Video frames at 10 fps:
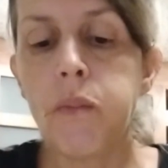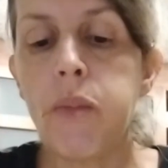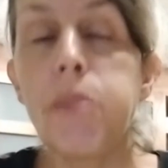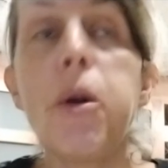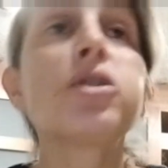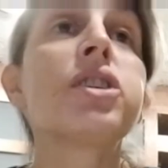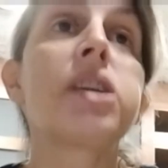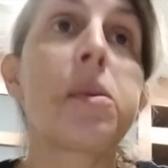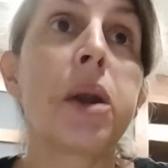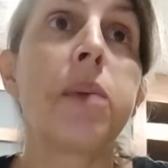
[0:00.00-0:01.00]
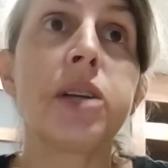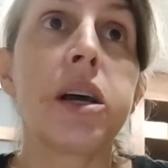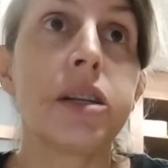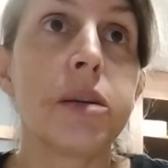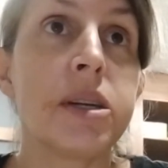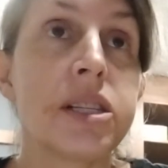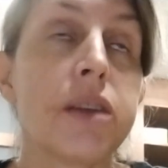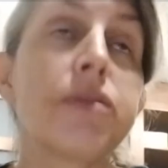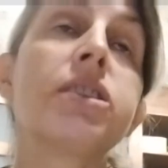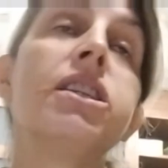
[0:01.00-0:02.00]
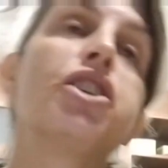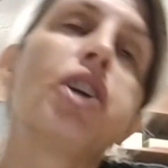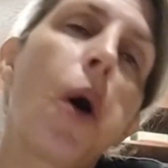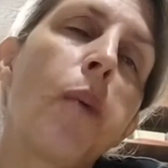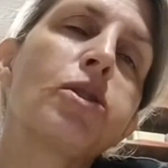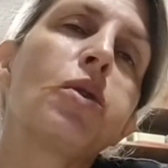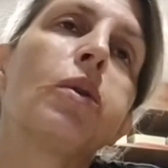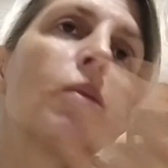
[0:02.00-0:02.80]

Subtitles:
Most of the time when I'm talking to myself, since you're homeschooled,